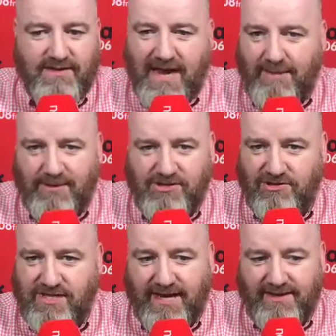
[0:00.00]
temperature
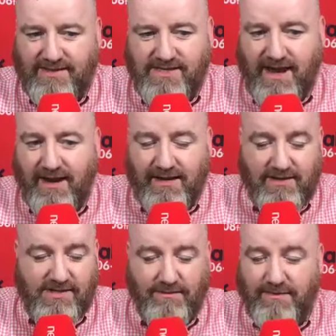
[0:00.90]
it's at inside. And
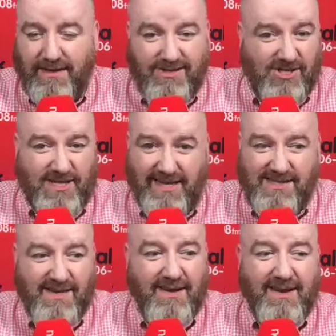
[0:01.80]
it's something that just
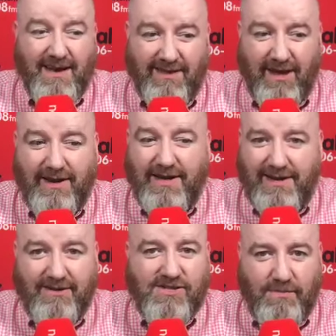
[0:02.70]
takes a lot of
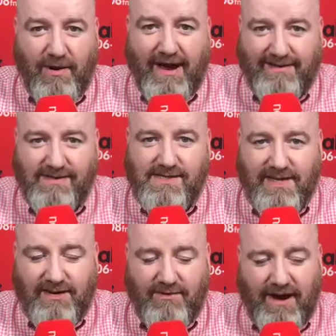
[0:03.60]
years of practice to
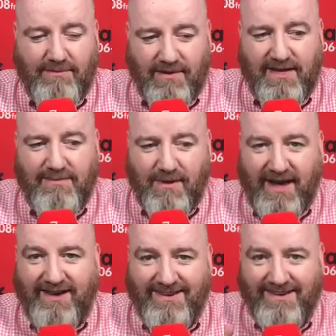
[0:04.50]
get right. But keep
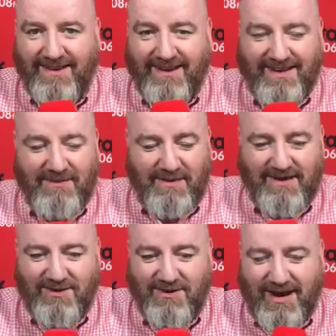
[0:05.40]
at it and keep
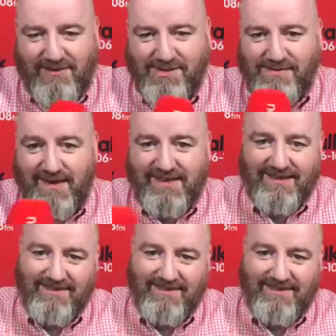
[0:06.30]
eating good Irish meat.